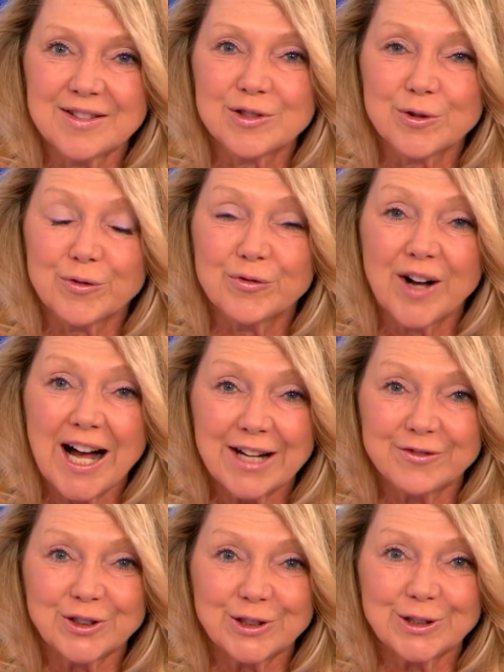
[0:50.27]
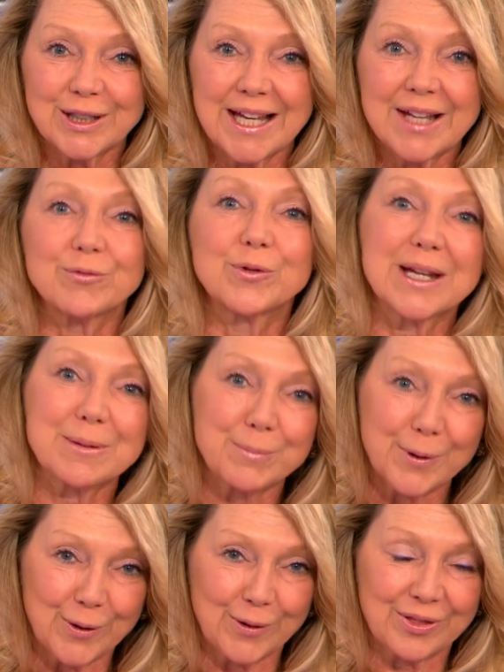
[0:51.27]
survival, and
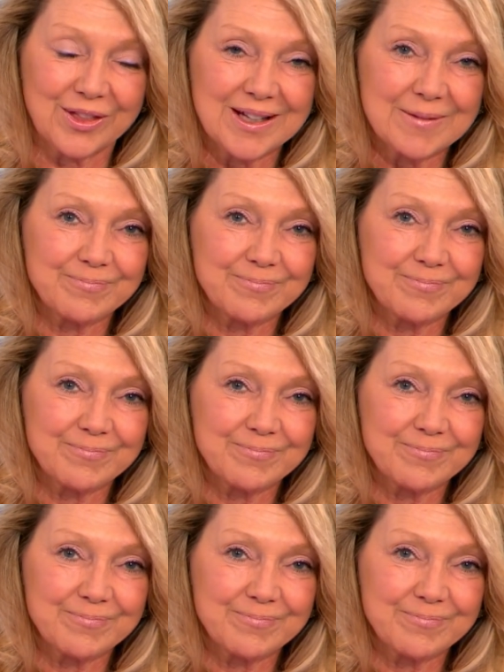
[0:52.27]
rebirth,